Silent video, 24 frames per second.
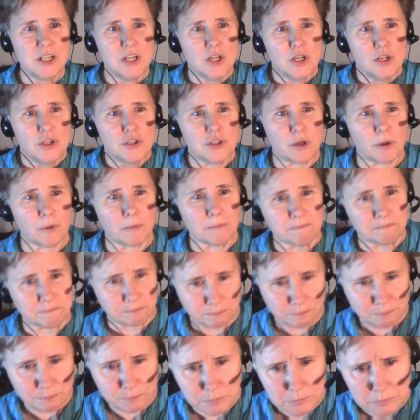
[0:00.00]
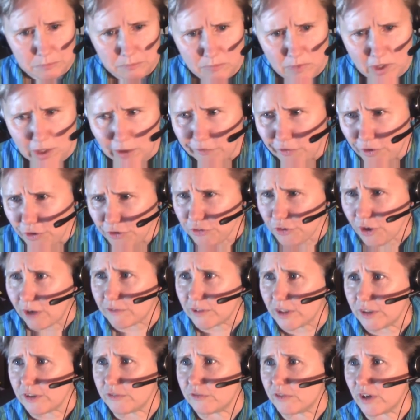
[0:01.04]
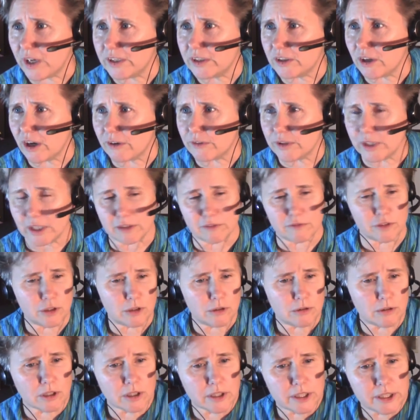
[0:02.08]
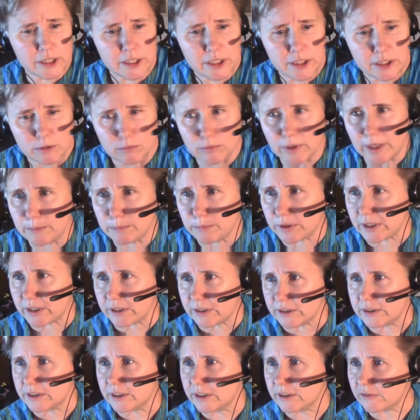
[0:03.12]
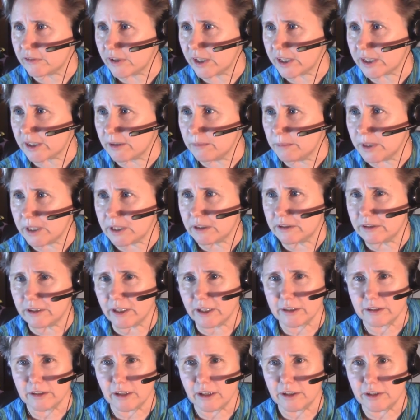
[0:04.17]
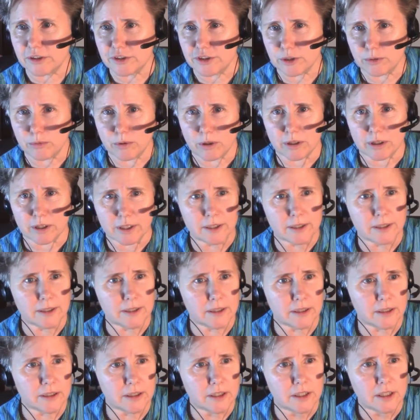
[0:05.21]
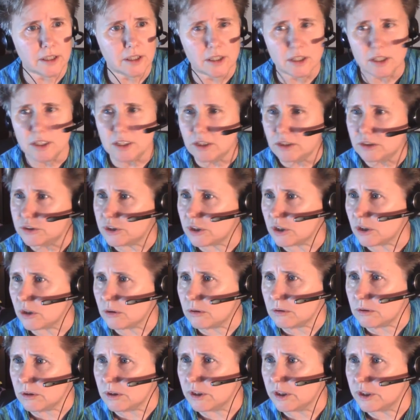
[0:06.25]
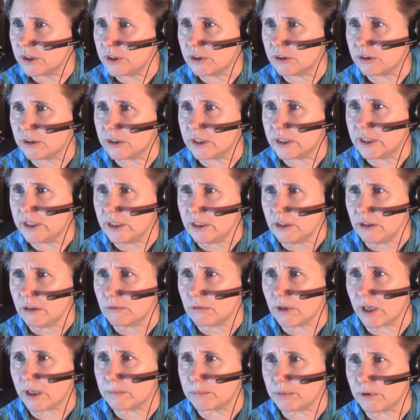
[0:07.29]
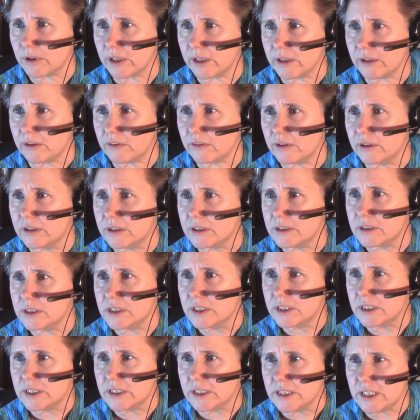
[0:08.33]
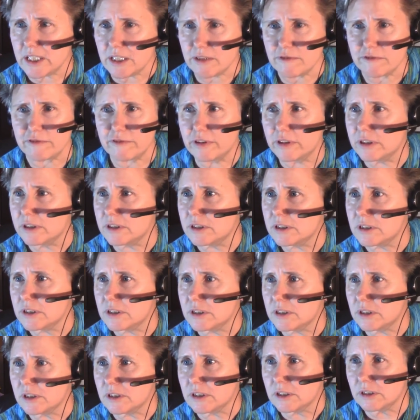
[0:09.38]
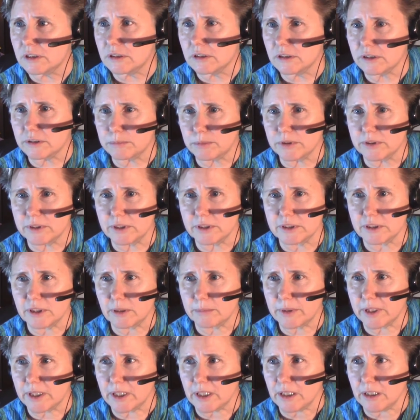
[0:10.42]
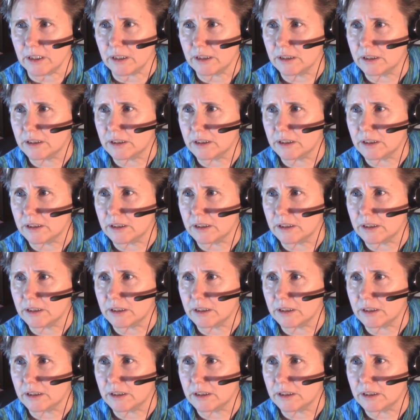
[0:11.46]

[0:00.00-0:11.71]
So first off, let's find out if you are in the right place, if I can make the technology work. So you're in the right place if, let's put this up there,